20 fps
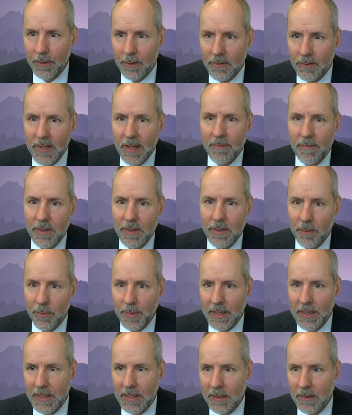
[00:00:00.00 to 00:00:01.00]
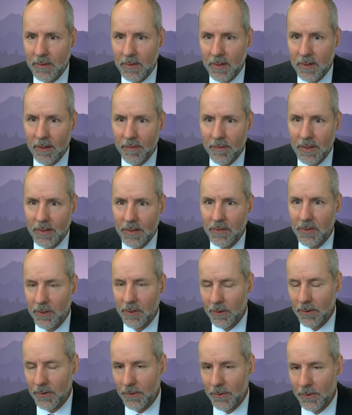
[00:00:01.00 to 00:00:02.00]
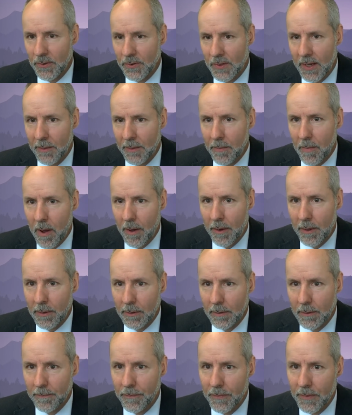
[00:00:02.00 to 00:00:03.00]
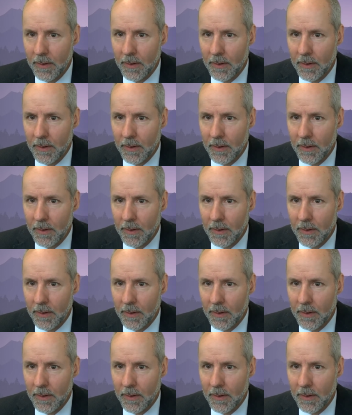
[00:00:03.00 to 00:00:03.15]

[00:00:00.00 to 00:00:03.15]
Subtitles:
the 7 domains of the zero suicide model.